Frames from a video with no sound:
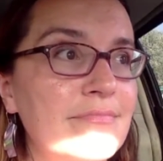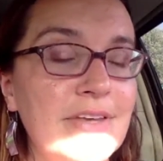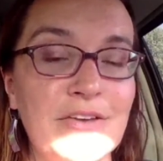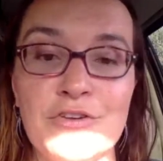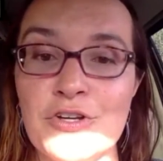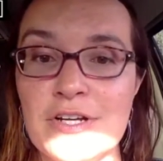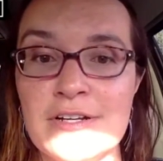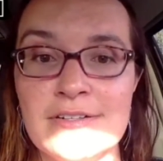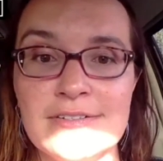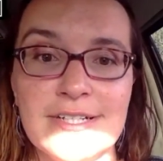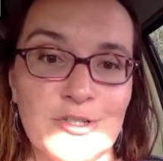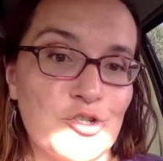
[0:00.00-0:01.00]
If
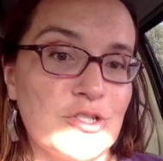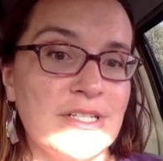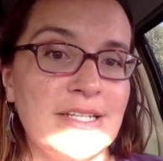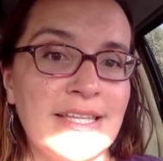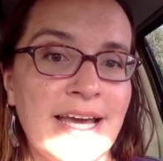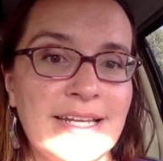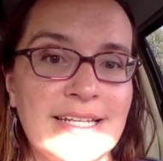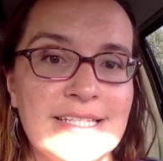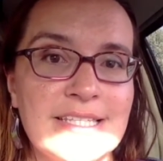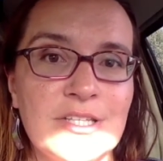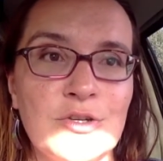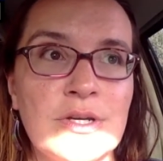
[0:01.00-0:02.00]
you're interested in that,
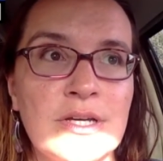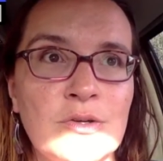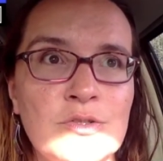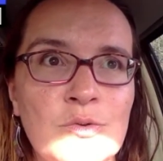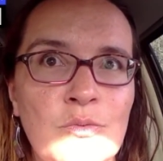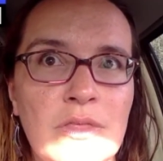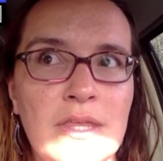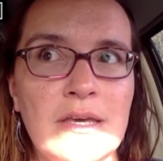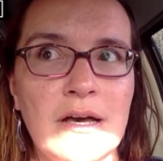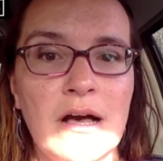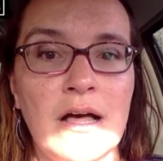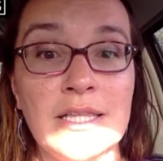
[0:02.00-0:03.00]
you can go to
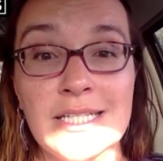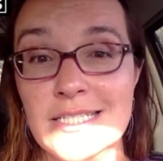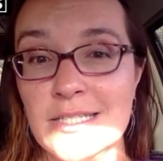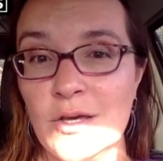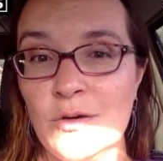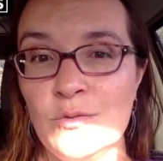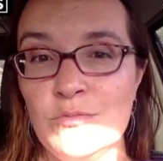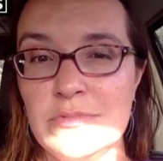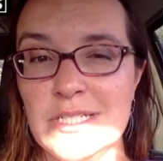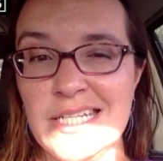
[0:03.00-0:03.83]
the Hollisco,